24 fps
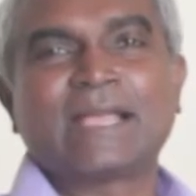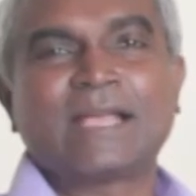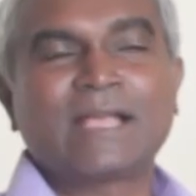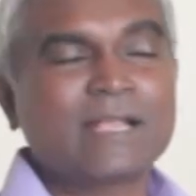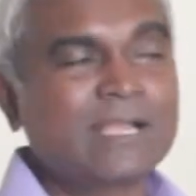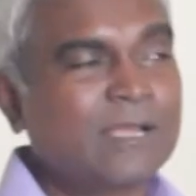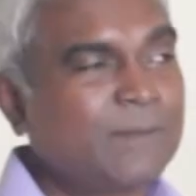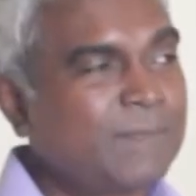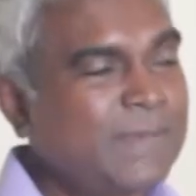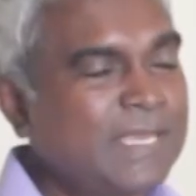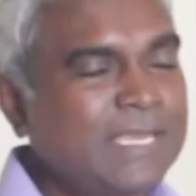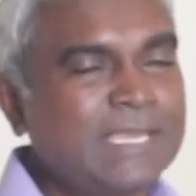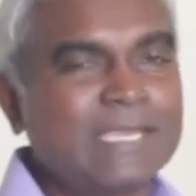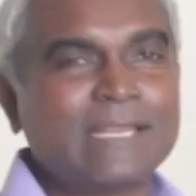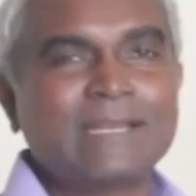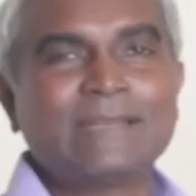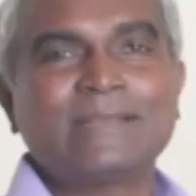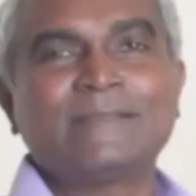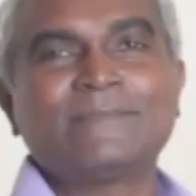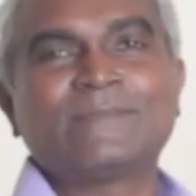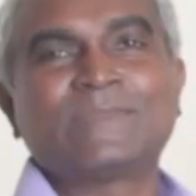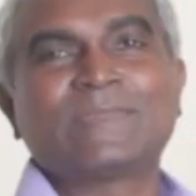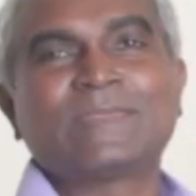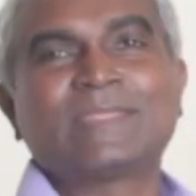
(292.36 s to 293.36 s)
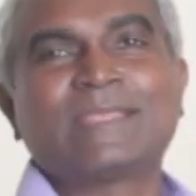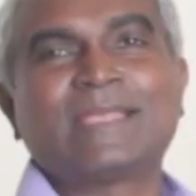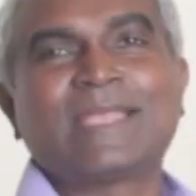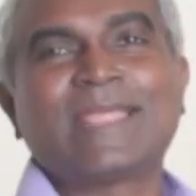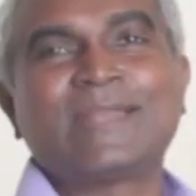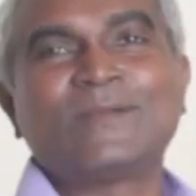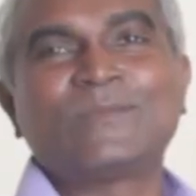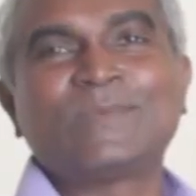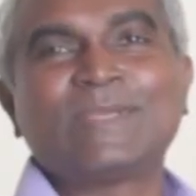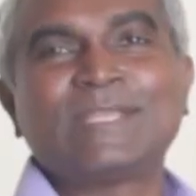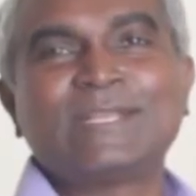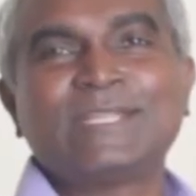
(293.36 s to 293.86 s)
are coming in,
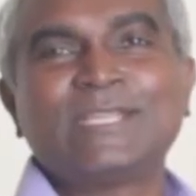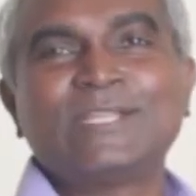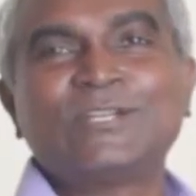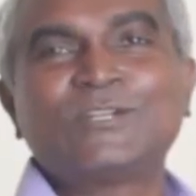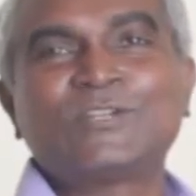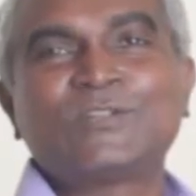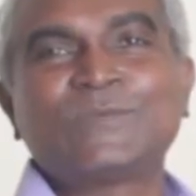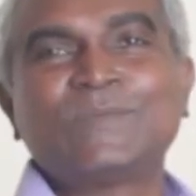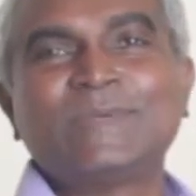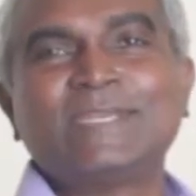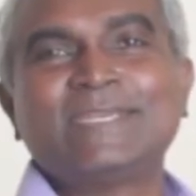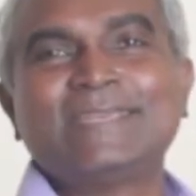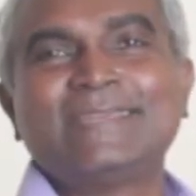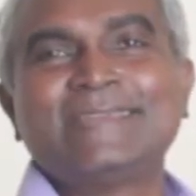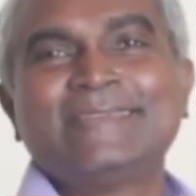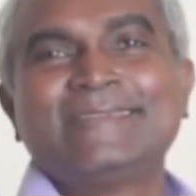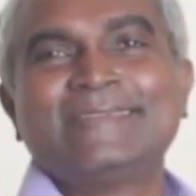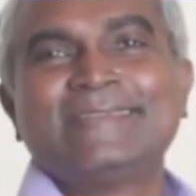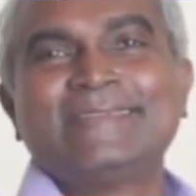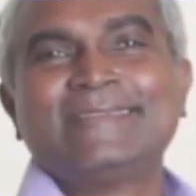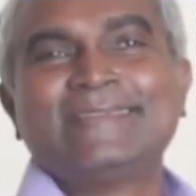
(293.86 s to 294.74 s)
and we need to be